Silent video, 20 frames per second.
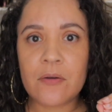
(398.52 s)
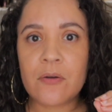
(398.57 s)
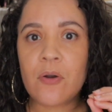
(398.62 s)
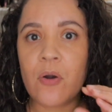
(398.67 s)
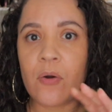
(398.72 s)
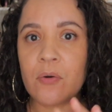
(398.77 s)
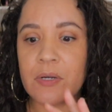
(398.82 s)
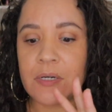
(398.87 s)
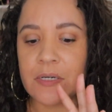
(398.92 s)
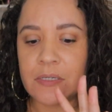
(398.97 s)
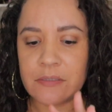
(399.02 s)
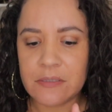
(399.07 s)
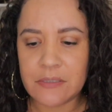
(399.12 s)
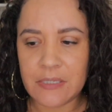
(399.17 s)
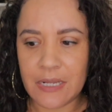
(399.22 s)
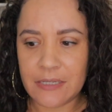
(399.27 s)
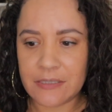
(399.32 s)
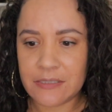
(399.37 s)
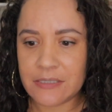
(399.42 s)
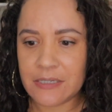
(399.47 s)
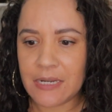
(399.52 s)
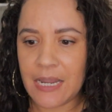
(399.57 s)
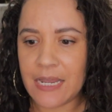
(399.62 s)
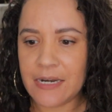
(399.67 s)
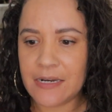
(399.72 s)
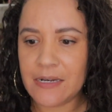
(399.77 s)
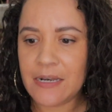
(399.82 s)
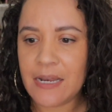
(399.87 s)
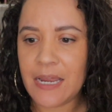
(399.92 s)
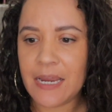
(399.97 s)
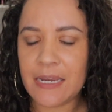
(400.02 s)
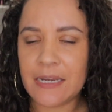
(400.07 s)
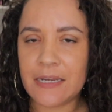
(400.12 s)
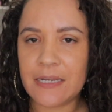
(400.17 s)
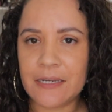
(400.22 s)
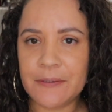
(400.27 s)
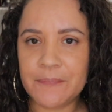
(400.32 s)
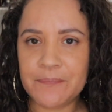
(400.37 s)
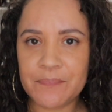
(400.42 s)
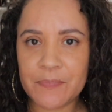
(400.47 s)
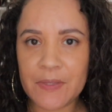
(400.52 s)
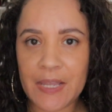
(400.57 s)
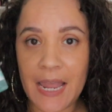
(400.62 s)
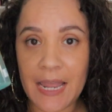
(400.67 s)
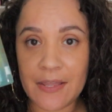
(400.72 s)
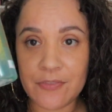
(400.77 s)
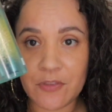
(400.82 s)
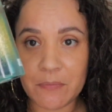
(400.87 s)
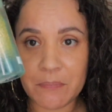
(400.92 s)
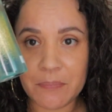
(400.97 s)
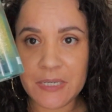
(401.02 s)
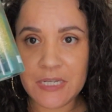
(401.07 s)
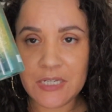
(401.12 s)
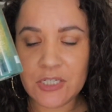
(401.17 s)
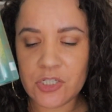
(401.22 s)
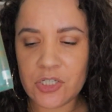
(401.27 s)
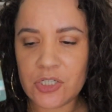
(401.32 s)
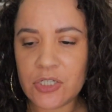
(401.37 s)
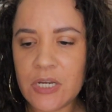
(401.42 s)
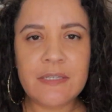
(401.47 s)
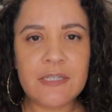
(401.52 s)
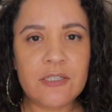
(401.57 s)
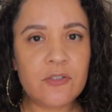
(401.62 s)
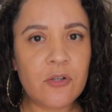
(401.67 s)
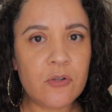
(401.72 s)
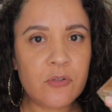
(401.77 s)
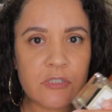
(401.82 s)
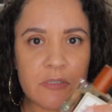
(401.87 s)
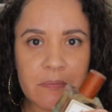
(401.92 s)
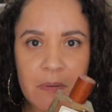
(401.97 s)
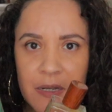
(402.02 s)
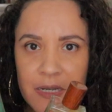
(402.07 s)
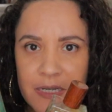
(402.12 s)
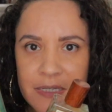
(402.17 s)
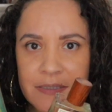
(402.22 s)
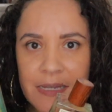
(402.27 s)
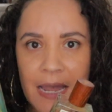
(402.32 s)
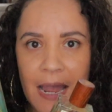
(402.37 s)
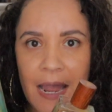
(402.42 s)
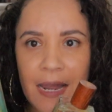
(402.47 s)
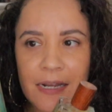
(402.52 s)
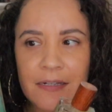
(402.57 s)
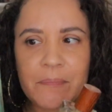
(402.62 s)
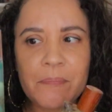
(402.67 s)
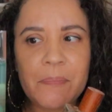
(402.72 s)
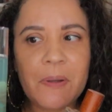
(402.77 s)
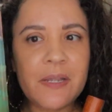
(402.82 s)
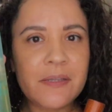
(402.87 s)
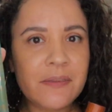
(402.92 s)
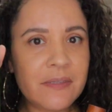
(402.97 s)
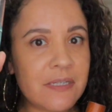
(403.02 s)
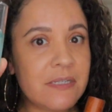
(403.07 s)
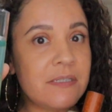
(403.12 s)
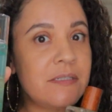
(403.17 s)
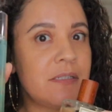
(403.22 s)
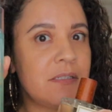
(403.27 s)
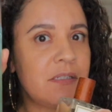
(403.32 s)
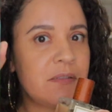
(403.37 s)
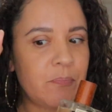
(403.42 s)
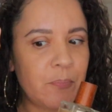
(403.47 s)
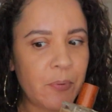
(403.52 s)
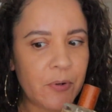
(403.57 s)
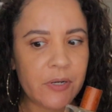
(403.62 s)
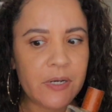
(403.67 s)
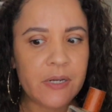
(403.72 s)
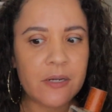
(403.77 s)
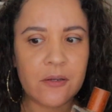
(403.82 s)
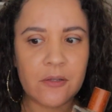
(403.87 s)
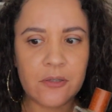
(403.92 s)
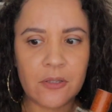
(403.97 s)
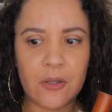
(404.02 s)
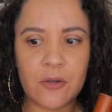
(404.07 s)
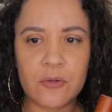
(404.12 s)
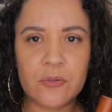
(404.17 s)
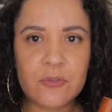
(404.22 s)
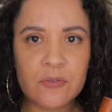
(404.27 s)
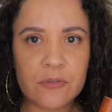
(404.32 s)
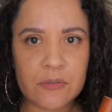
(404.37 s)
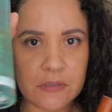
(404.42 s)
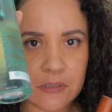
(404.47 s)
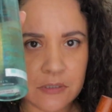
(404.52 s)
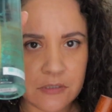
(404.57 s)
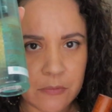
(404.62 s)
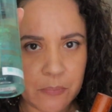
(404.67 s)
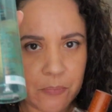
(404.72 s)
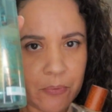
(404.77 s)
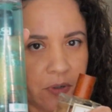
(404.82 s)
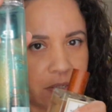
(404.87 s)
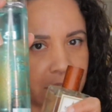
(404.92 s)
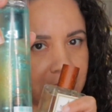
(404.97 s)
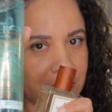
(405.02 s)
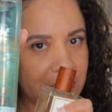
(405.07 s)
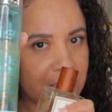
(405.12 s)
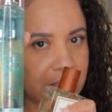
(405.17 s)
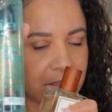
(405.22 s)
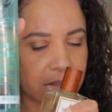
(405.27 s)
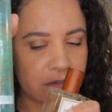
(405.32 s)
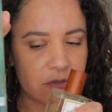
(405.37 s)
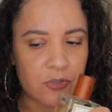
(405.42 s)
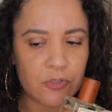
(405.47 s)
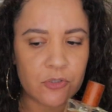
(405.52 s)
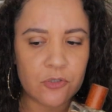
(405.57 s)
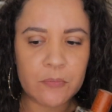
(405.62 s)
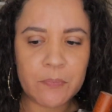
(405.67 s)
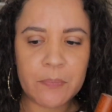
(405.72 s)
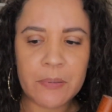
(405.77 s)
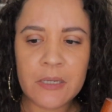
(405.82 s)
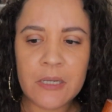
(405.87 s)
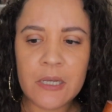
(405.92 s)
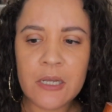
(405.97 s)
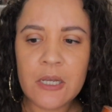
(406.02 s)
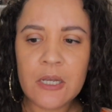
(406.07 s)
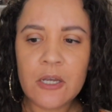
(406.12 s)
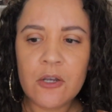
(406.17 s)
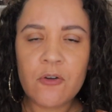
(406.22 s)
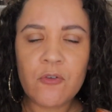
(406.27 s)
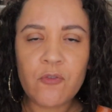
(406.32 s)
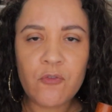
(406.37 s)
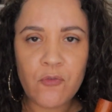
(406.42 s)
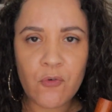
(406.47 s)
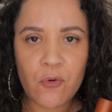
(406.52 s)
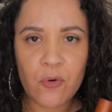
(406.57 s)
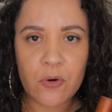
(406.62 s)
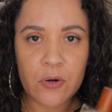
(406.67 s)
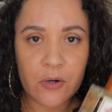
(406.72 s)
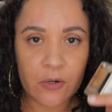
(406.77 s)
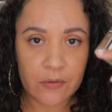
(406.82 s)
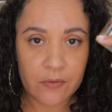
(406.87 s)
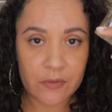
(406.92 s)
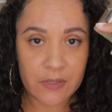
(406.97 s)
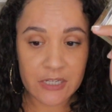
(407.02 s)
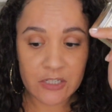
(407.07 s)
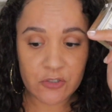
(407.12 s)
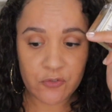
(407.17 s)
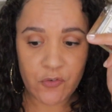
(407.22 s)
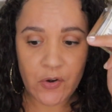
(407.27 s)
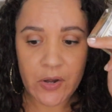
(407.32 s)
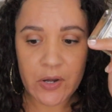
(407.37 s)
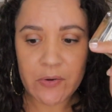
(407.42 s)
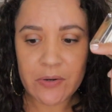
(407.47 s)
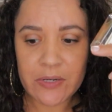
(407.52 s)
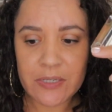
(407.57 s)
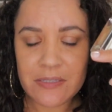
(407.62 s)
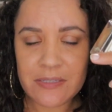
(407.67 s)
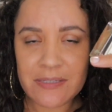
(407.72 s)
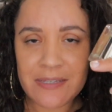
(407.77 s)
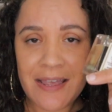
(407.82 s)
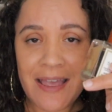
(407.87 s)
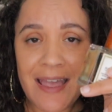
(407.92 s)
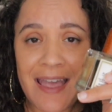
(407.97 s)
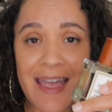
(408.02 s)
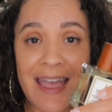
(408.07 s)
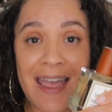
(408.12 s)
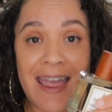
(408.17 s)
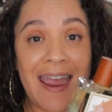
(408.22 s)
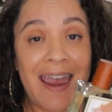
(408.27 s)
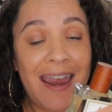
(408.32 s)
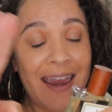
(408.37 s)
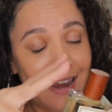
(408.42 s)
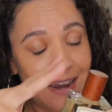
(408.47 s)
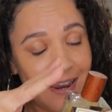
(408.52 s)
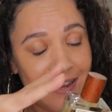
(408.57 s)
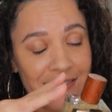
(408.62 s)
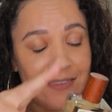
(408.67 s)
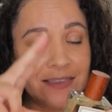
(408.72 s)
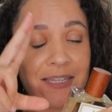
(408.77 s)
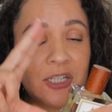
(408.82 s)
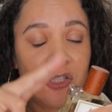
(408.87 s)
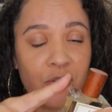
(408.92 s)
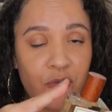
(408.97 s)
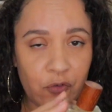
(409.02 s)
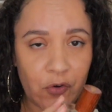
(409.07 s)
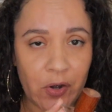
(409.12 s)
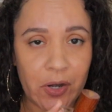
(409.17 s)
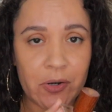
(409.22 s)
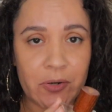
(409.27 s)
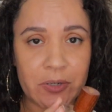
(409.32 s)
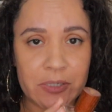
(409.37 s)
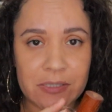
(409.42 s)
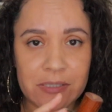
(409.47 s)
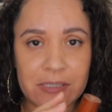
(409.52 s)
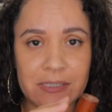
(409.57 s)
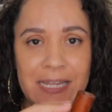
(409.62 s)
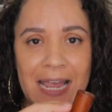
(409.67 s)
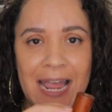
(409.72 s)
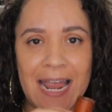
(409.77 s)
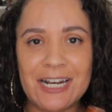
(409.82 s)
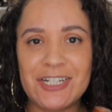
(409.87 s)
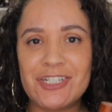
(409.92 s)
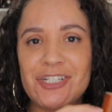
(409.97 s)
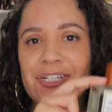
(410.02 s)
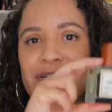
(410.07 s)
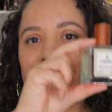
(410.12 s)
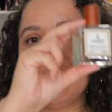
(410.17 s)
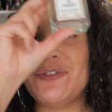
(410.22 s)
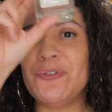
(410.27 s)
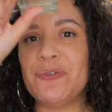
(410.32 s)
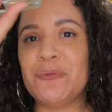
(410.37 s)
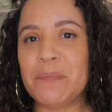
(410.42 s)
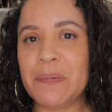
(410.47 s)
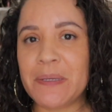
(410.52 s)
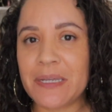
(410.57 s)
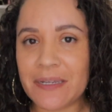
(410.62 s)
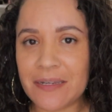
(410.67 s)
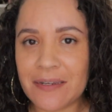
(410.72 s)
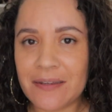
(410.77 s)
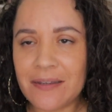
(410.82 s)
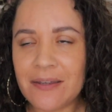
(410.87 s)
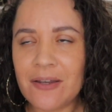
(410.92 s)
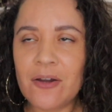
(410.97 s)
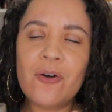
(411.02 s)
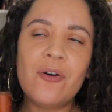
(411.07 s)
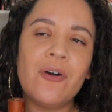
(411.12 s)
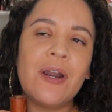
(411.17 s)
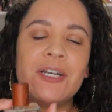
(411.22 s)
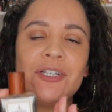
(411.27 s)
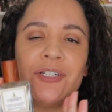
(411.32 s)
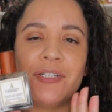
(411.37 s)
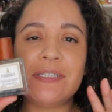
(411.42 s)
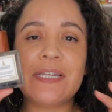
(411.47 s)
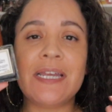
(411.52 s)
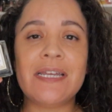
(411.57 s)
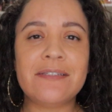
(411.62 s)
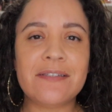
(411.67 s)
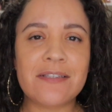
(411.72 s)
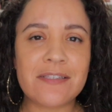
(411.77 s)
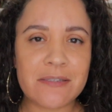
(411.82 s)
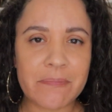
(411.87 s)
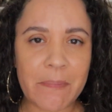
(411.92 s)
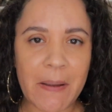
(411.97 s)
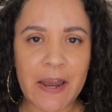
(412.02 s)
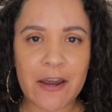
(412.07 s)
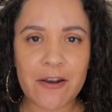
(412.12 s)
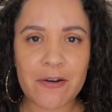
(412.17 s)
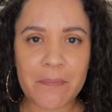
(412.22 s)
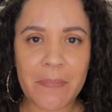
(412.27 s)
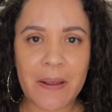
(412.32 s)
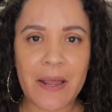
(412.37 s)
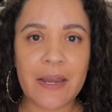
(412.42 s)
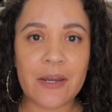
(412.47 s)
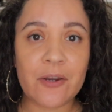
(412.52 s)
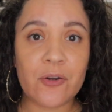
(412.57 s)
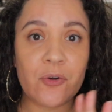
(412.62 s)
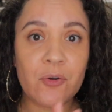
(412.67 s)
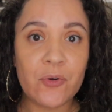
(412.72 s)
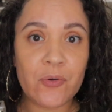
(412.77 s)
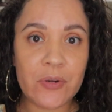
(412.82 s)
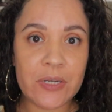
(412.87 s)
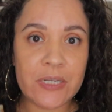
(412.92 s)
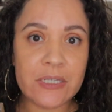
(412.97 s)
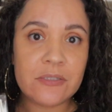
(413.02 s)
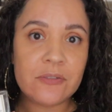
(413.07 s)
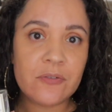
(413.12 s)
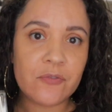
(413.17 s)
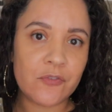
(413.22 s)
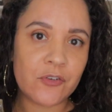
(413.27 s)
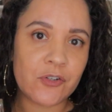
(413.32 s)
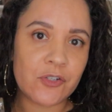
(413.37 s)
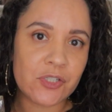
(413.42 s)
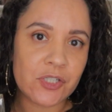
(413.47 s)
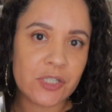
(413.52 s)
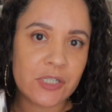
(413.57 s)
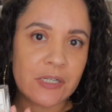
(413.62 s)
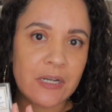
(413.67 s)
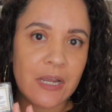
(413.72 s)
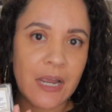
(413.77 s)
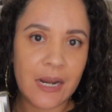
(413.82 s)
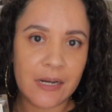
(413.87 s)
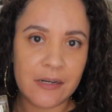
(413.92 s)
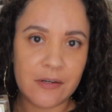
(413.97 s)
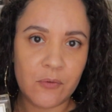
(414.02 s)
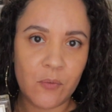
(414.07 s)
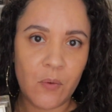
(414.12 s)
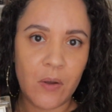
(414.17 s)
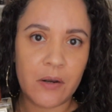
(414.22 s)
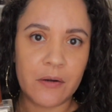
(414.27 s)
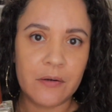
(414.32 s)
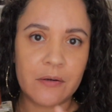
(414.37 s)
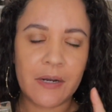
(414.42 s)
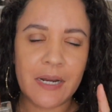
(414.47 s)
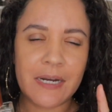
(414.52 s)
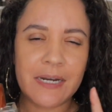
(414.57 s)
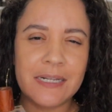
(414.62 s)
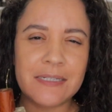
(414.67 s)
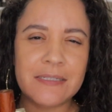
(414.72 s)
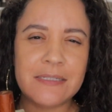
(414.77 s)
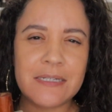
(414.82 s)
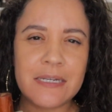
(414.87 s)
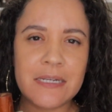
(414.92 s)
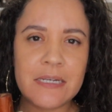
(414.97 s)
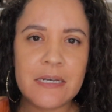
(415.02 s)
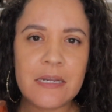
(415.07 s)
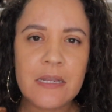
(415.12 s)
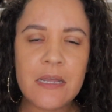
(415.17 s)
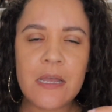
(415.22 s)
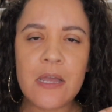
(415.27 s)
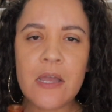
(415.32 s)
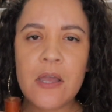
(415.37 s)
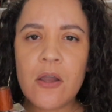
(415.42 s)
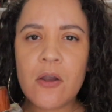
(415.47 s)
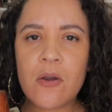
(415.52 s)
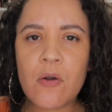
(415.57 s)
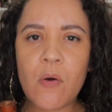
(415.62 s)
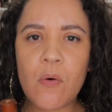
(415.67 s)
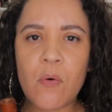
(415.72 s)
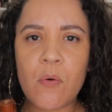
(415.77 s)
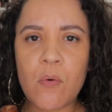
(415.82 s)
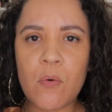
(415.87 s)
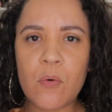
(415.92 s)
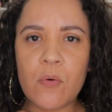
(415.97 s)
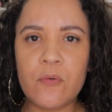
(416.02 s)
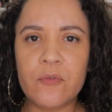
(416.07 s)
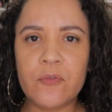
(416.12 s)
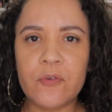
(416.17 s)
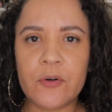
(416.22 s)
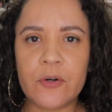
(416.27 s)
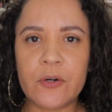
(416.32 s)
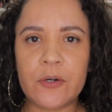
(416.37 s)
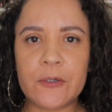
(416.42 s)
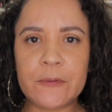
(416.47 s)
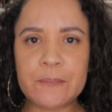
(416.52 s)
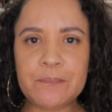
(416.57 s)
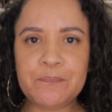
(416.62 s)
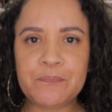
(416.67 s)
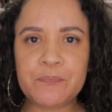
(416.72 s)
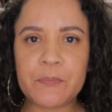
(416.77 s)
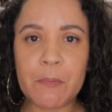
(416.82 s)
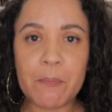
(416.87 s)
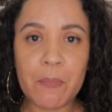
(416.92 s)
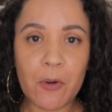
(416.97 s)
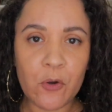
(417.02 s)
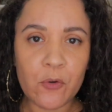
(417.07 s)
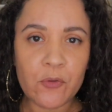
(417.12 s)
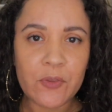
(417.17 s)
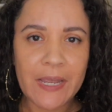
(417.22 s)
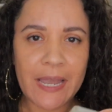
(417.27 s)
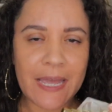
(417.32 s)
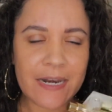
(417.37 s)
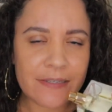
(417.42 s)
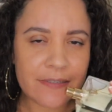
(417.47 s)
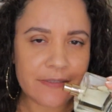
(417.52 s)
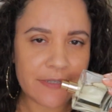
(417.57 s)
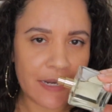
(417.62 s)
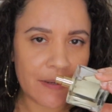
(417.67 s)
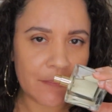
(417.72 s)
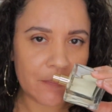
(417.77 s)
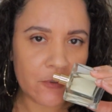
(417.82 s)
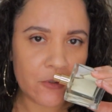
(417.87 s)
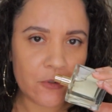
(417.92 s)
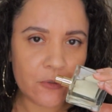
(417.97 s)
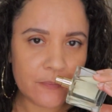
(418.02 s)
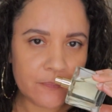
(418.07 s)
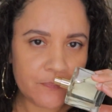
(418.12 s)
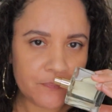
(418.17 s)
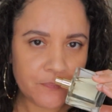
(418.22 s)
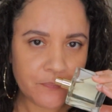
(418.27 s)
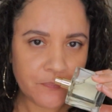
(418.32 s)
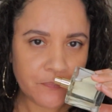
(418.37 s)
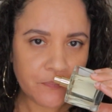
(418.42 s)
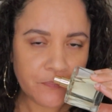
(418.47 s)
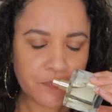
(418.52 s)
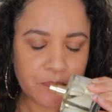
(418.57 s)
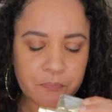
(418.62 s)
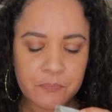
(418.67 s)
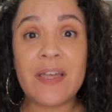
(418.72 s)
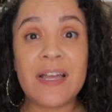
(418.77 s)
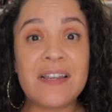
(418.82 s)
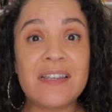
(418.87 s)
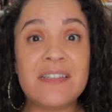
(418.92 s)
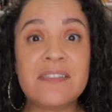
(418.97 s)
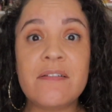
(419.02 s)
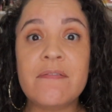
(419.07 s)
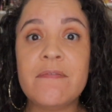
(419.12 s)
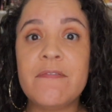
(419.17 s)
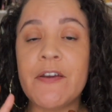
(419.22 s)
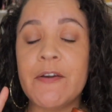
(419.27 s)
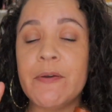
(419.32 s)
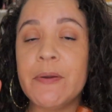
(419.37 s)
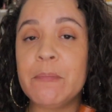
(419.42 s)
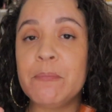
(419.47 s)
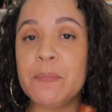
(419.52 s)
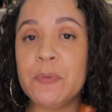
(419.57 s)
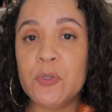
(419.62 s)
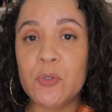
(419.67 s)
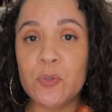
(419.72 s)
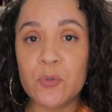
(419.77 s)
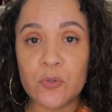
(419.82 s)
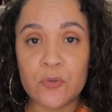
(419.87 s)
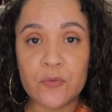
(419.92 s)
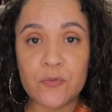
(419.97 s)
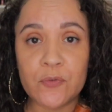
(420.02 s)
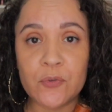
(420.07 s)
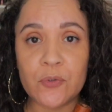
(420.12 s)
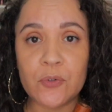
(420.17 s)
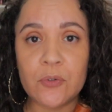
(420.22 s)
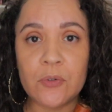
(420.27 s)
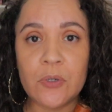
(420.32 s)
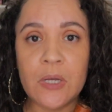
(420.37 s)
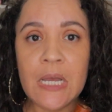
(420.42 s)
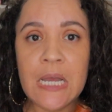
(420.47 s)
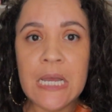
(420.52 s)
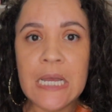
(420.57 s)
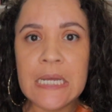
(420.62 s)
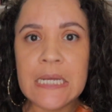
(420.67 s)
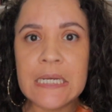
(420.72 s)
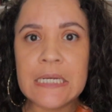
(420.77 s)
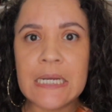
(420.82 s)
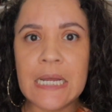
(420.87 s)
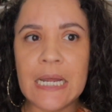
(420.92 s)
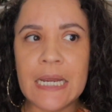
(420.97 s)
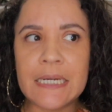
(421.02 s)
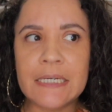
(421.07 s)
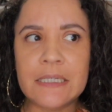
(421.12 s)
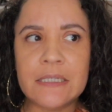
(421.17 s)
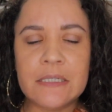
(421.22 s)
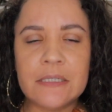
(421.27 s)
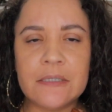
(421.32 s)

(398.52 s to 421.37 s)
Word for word: coconut scent, kind of like at the beach. These don't smell exact, but this is pretty close. It's a pretty decent dupe for this fragrance and this fragrance is actually duping, or I should say is inspired by Creed's Virgin Island Water. And I did go over both. I had a sample. That is a very beautiful kind